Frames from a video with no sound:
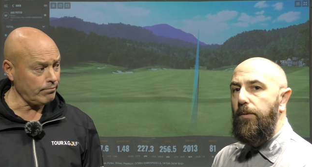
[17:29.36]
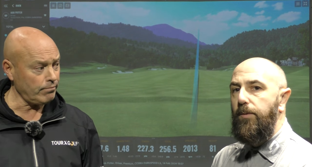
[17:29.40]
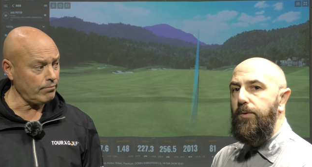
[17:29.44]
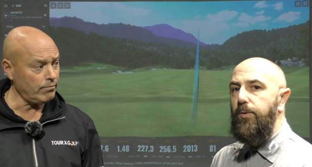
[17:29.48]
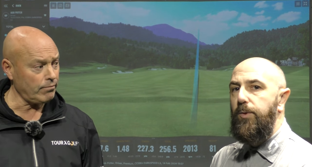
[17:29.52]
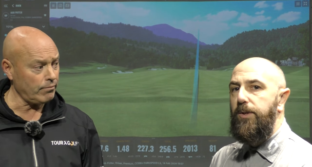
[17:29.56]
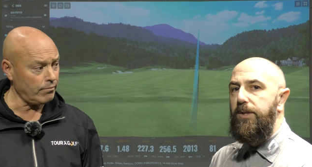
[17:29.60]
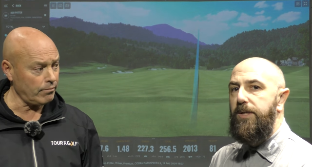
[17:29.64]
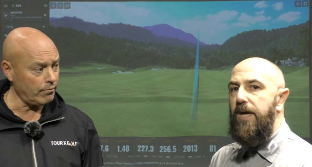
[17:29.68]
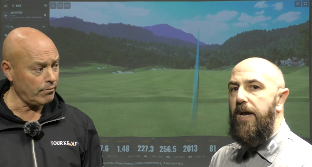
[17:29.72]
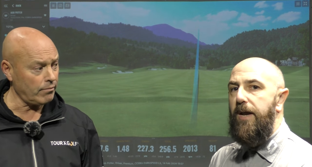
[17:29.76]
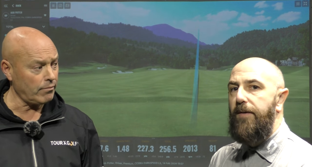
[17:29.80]
Speaker 1: up to
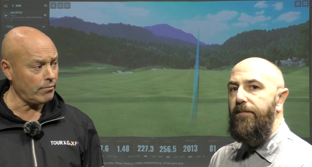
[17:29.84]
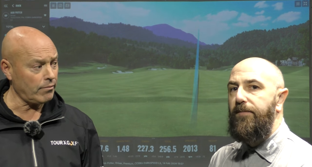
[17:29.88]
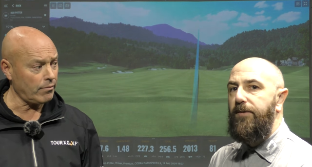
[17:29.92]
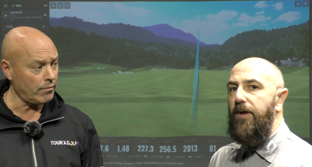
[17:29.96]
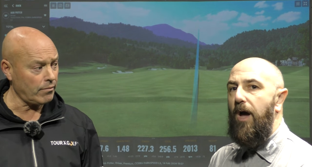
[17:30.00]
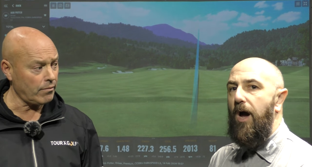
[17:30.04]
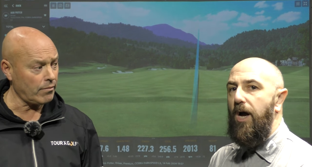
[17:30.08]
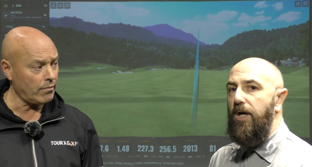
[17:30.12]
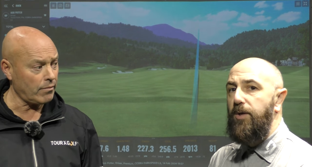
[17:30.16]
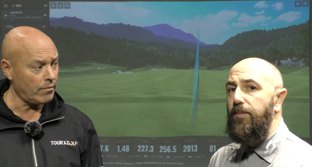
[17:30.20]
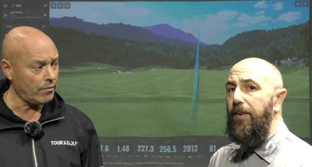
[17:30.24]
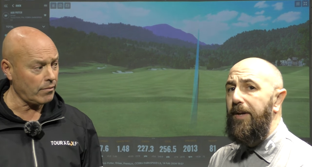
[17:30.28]
its name
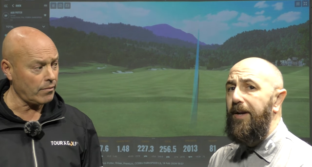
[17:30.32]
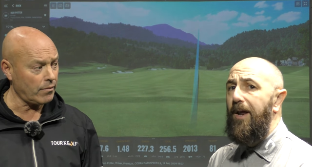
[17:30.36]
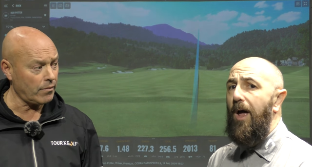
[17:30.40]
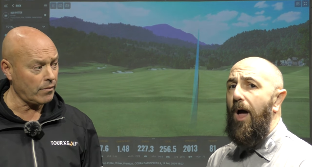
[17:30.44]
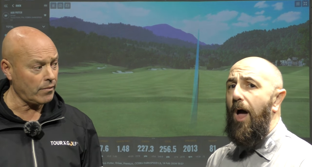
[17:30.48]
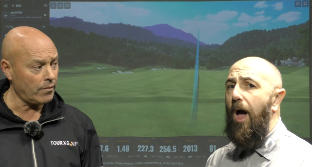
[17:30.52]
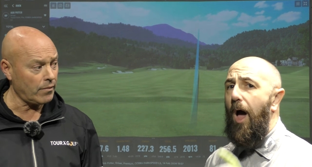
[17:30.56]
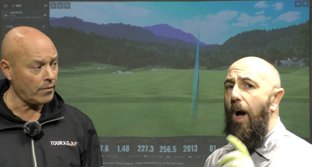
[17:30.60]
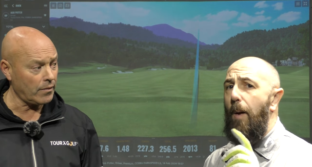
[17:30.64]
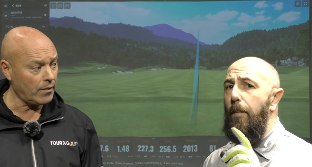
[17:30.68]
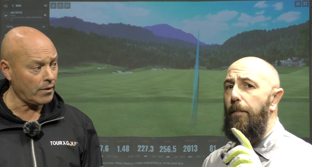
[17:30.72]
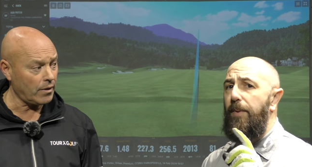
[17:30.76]
of Speed.
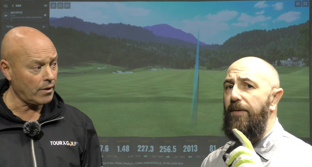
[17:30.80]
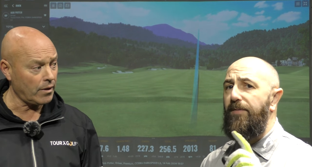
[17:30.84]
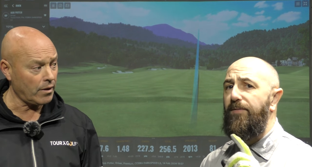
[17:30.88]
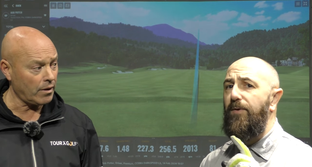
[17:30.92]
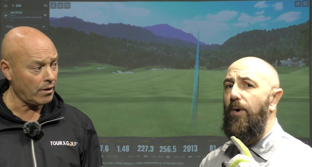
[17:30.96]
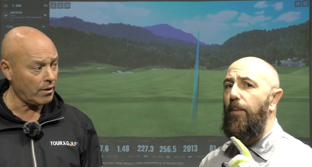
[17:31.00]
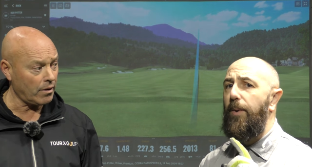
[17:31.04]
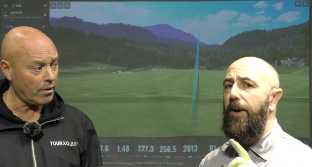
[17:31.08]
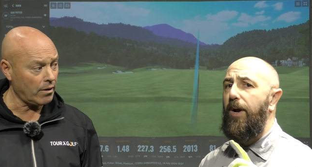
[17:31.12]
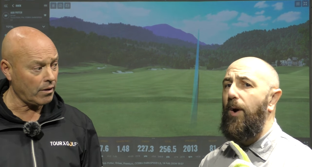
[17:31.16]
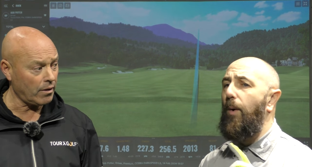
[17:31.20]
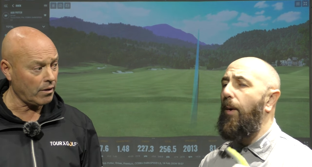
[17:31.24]
And
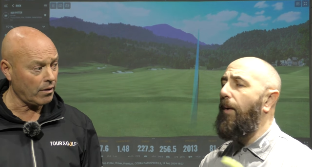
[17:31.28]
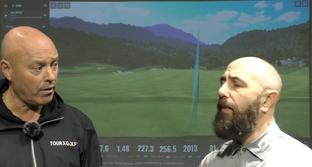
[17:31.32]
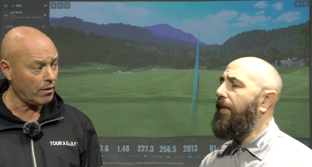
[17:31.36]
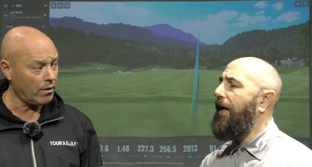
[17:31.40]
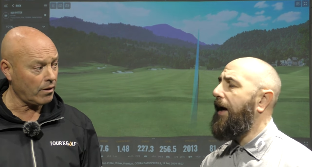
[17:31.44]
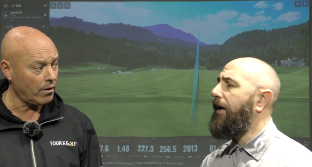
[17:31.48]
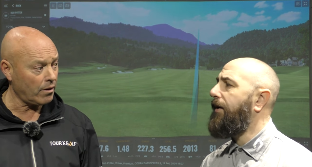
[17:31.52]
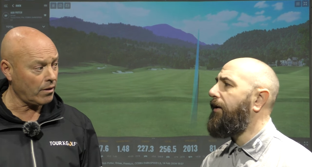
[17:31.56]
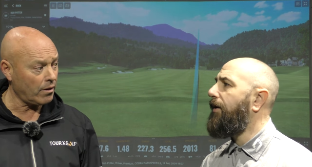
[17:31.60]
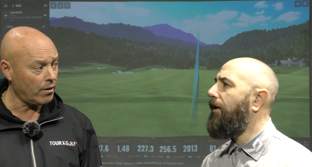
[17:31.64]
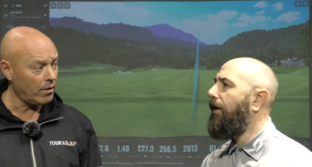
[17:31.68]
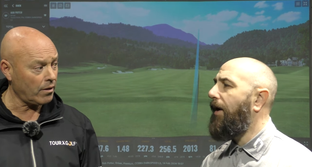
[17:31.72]
before we go on
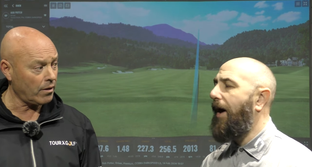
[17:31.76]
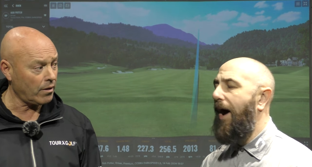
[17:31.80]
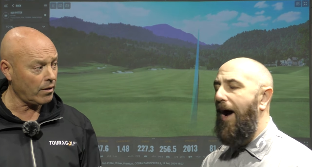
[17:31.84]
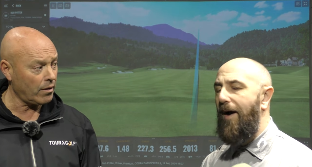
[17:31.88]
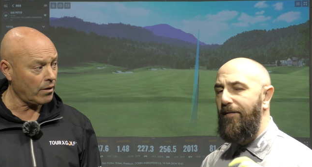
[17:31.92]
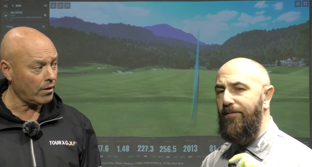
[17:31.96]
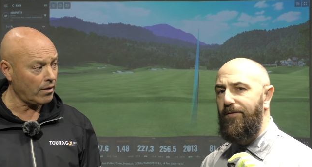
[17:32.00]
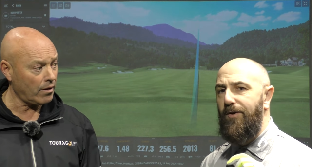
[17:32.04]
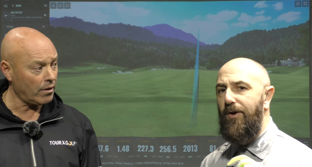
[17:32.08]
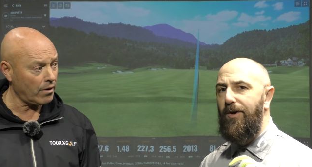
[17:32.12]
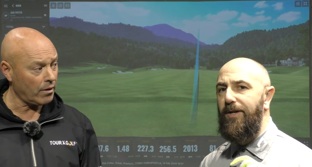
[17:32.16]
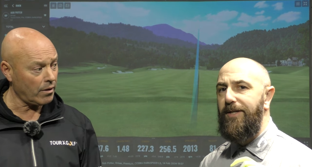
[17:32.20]
that note,
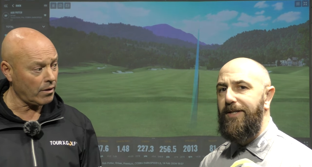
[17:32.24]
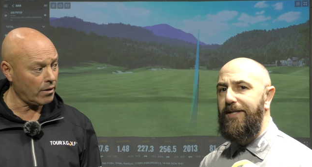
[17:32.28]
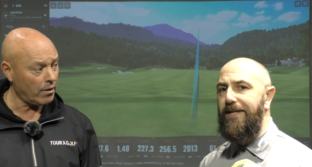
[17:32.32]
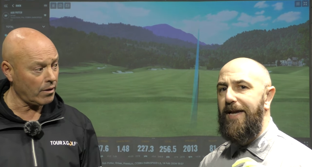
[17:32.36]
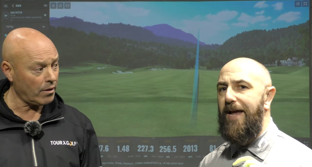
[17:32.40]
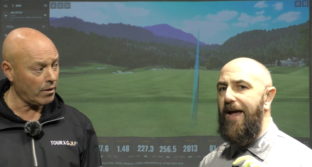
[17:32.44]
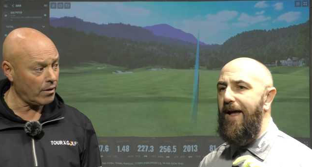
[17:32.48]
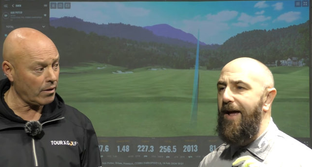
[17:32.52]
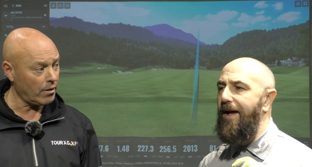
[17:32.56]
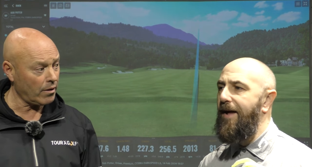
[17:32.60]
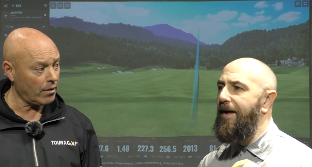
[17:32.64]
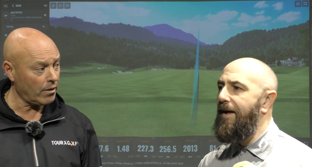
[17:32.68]
I've got to
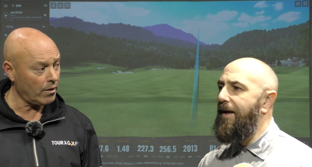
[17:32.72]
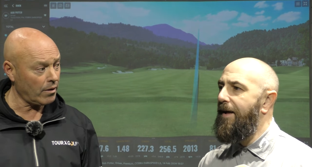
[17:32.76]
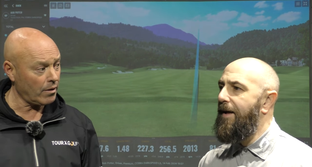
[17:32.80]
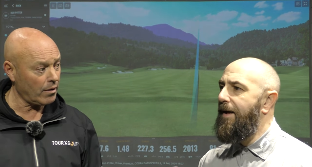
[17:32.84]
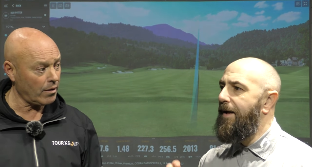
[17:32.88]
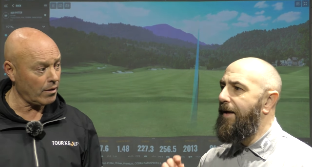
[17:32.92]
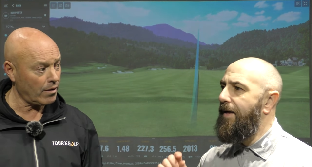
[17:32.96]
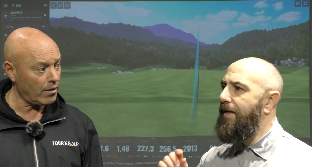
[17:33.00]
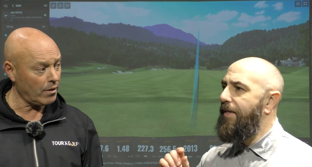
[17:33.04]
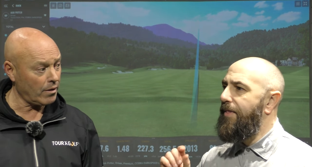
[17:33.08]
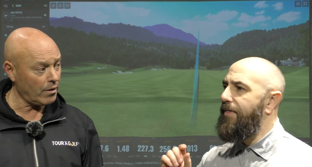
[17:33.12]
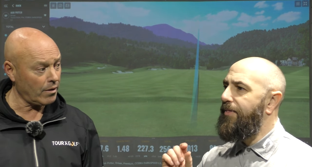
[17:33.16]
say
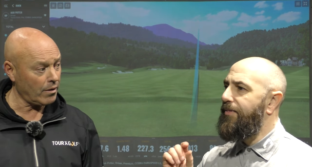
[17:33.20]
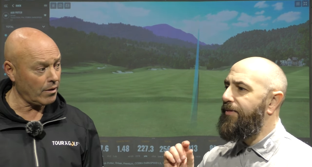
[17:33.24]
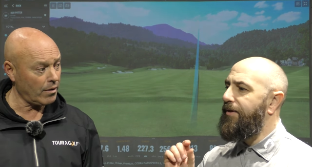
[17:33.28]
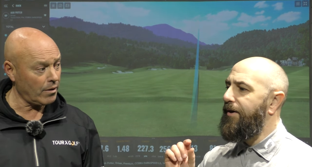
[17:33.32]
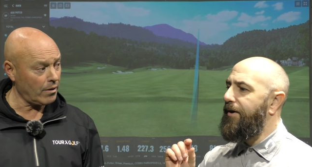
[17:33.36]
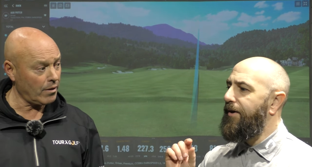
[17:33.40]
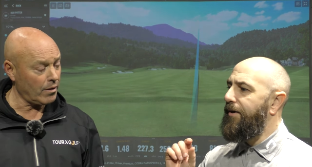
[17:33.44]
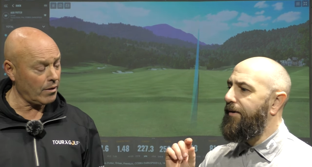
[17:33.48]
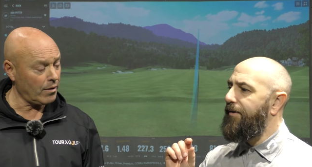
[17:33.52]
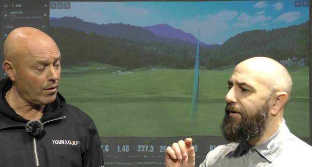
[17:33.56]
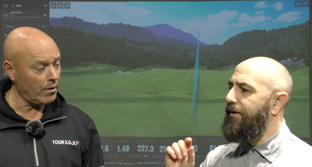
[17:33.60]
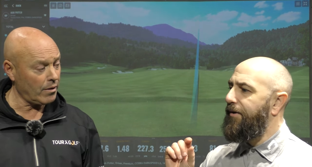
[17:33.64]
the